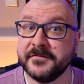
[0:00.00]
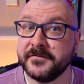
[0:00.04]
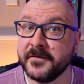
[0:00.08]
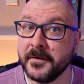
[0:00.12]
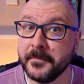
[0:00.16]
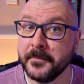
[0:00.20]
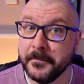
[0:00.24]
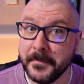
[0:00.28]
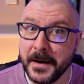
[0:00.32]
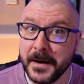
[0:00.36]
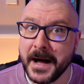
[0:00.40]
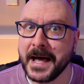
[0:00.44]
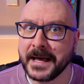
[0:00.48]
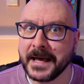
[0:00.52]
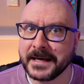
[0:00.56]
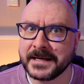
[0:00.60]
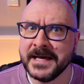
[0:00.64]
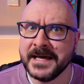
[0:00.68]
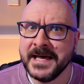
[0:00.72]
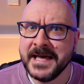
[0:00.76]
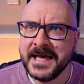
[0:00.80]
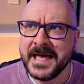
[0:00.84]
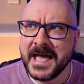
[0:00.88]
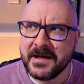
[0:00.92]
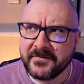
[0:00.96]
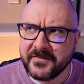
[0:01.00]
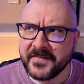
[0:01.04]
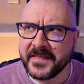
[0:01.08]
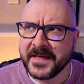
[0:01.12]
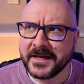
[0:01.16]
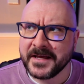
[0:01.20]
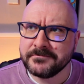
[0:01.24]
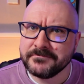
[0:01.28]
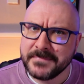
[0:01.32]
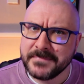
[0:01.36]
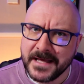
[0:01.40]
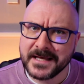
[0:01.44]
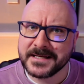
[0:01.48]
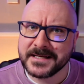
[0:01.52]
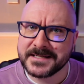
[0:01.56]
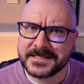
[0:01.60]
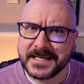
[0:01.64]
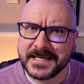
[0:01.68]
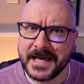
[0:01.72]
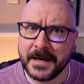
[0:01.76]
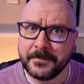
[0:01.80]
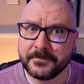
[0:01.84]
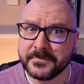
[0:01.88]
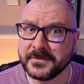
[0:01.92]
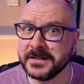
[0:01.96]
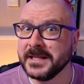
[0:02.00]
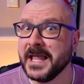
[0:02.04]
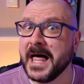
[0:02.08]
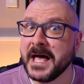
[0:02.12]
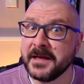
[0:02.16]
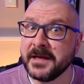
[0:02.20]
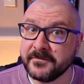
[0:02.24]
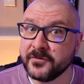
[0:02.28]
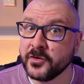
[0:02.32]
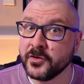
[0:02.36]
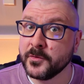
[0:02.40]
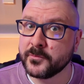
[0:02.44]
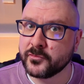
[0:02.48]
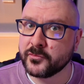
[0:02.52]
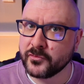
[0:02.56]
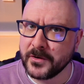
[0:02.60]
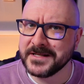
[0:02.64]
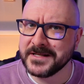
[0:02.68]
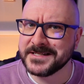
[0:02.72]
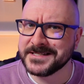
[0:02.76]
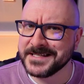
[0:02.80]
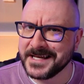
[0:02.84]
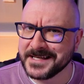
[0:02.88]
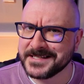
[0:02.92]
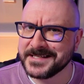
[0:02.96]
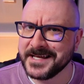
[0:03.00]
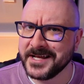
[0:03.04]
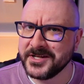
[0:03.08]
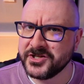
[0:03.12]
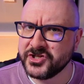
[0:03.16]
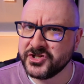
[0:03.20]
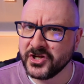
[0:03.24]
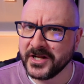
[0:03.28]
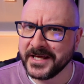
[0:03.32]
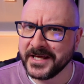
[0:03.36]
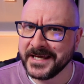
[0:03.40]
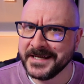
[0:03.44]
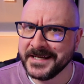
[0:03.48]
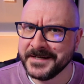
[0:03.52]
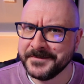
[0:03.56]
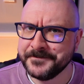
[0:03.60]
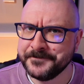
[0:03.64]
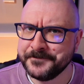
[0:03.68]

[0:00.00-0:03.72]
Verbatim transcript: for Mac. Everything except live loop grids, essentially.